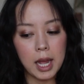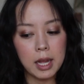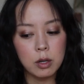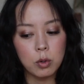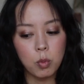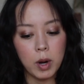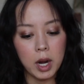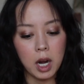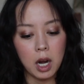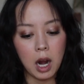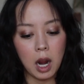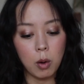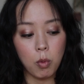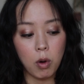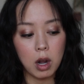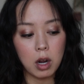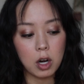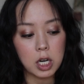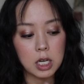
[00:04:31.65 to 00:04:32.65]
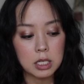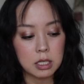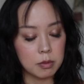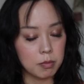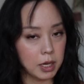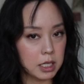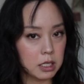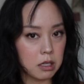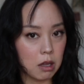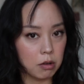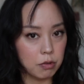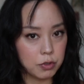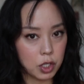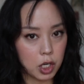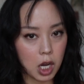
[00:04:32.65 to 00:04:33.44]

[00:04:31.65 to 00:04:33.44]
and where I want Chris and myself